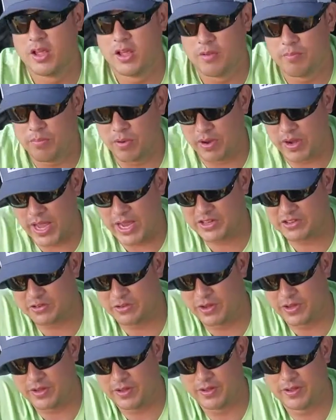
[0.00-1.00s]
But
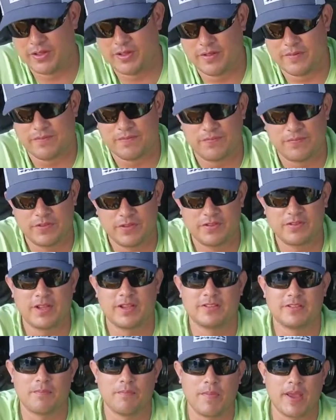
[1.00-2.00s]
actually, this
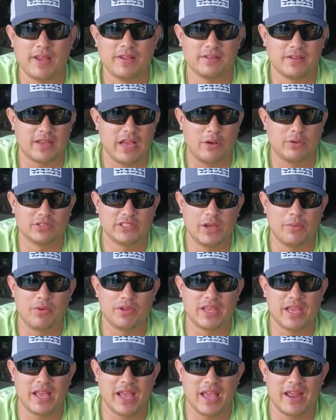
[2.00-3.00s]
thing's amazing. I was able to
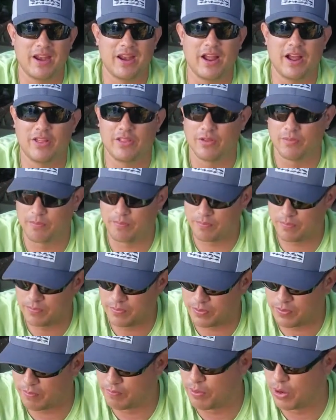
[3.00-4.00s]
get in and out of
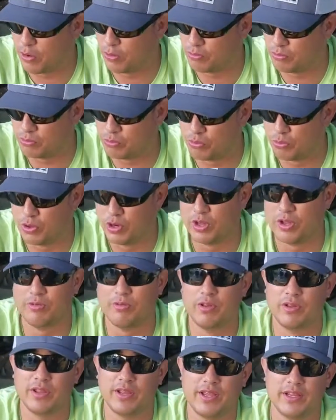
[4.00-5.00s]
the boat really,
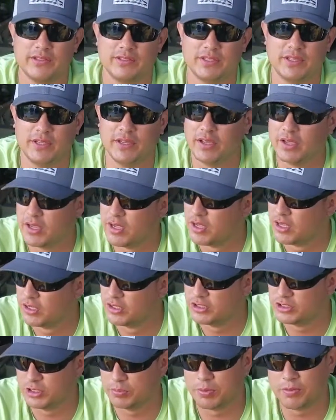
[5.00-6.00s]
really easy,
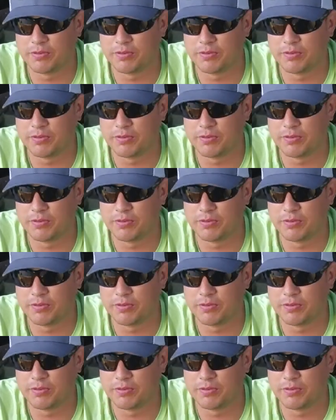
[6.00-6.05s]
super